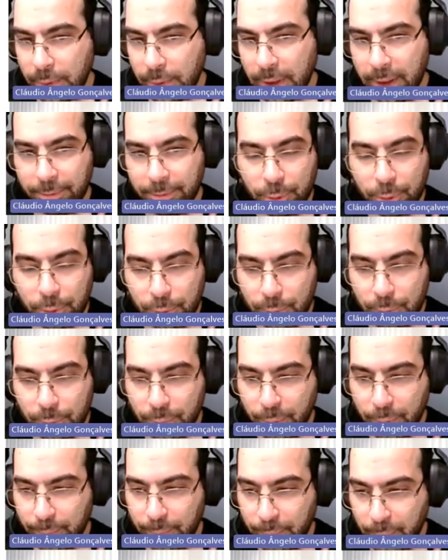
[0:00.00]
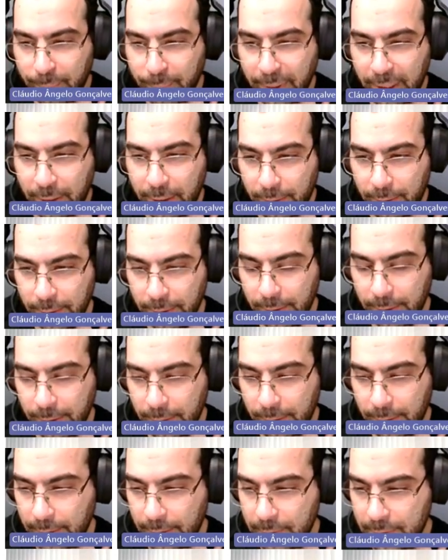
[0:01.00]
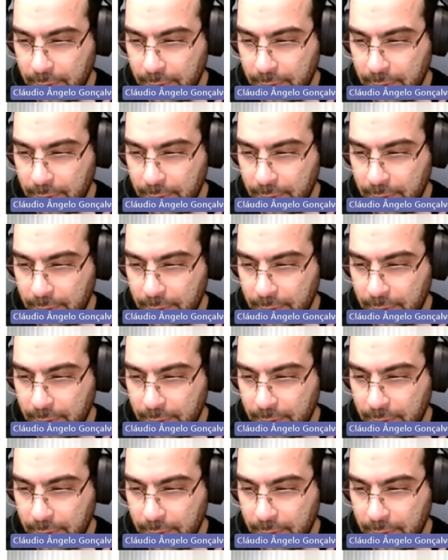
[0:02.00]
We have to prepare.